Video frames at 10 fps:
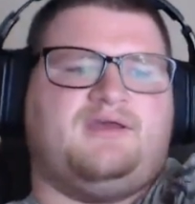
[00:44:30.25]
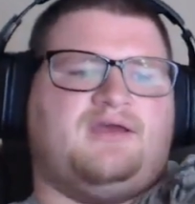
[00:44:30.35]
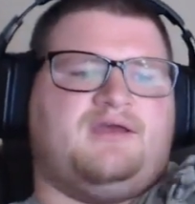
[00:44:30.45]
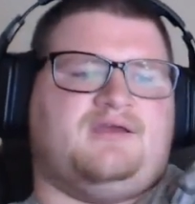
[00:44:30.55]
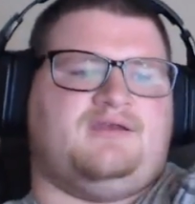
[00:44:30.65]

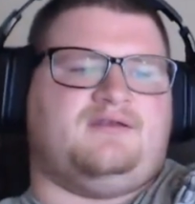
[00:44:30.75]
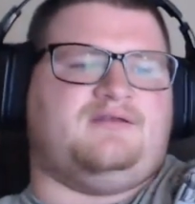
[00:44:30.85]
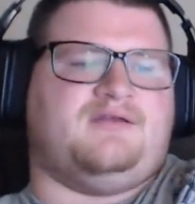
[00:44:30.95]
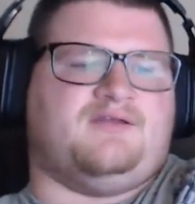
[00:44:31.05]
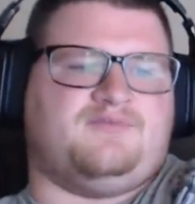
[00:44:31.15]
and
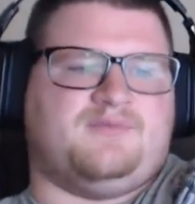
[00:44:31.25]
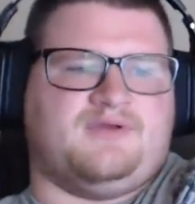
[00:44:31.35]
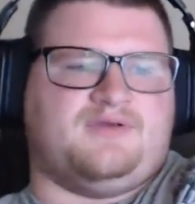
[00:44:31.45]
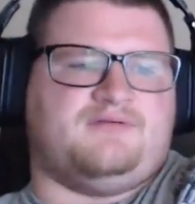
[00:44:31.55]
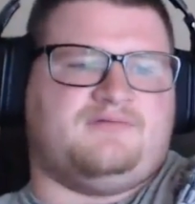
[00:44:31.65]
it's
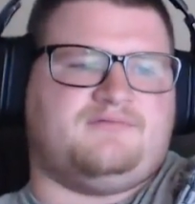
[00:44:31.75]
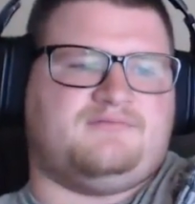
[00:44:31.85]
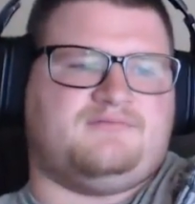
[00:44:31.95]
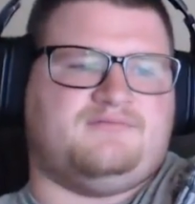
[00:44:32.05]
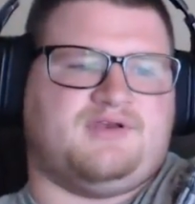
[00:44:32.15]
been
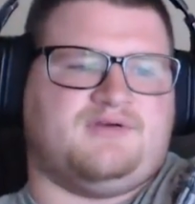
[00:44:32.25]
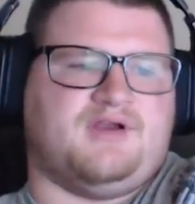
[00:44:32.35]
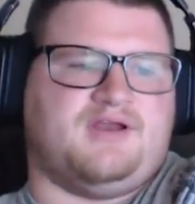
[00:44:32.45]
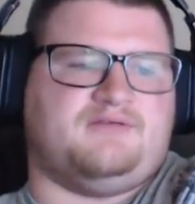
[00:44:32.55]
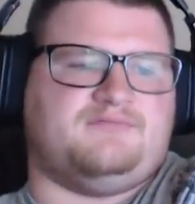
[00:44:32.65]
great.